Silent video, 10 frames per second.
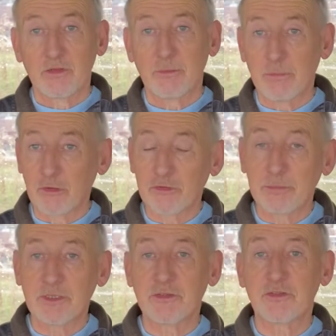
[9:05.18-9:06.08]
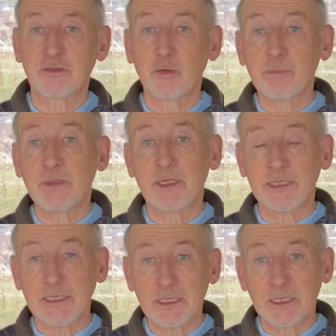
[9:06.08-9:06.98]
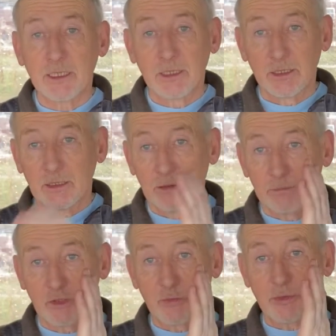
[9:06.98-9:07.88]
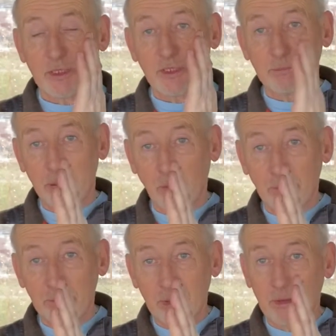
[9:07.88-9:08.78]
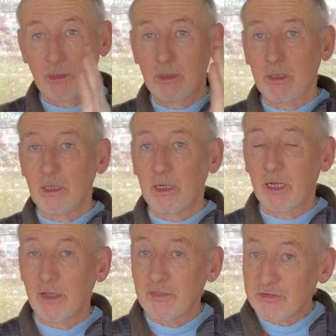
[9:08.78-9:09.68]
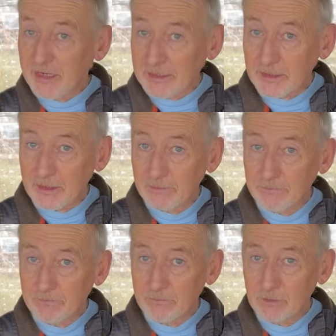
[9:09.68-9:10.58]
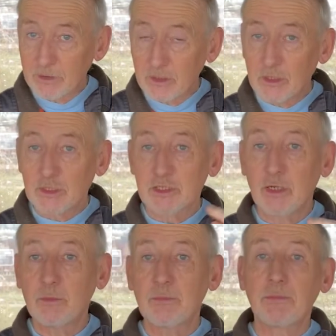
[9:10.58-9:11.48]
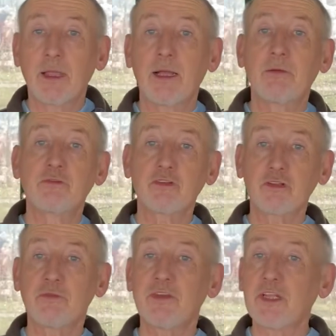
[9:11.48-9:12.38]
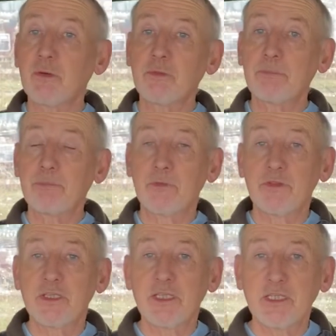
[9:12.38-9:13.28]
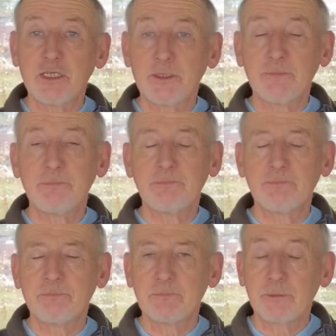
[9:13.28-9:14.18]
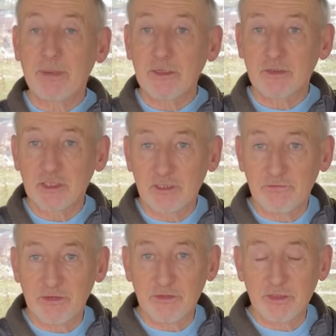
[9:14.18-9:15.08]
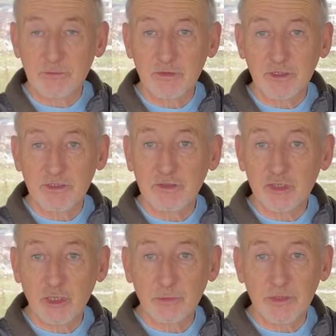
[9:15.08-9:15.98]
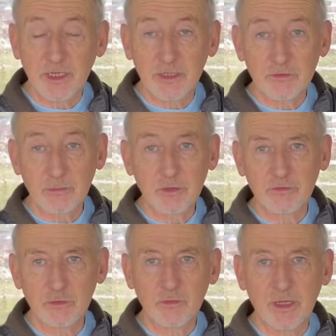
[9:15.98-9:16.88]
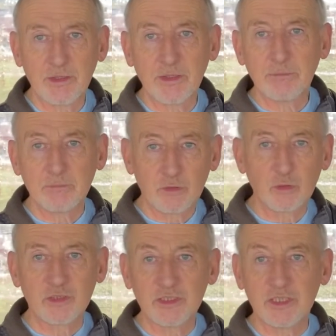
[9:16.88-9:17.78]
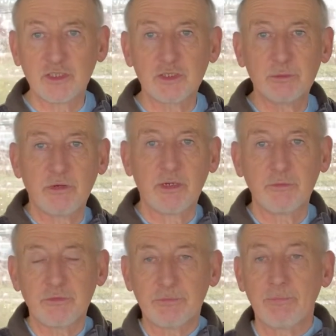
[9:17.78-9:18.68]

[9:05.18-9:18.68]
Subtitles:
the possibility there could be a leak between the pump and the tank. So I've just got to video the ballast that I fitted because I didn't show you that, so I'm going to do that and then cut it in somewhere else.